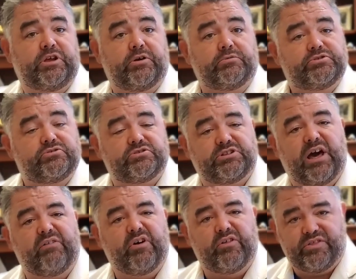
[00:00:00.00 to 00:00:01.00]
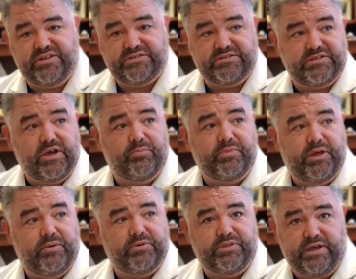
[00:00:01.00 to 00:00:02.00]
So there's a lot of other things that has helped
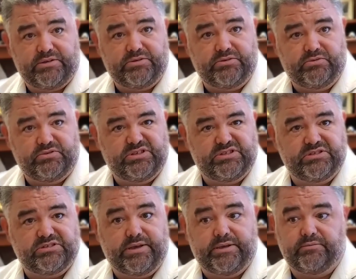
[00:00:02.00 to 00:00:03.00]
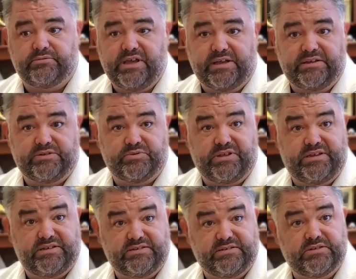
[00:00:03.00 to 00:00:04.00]
with that too, such as like techniques with
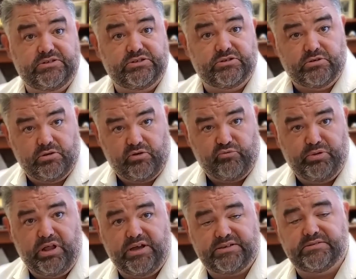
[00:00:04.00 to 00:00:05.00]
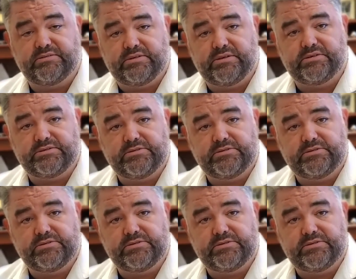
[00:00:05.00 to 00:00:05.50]
anesthesia and nerve blocks and things.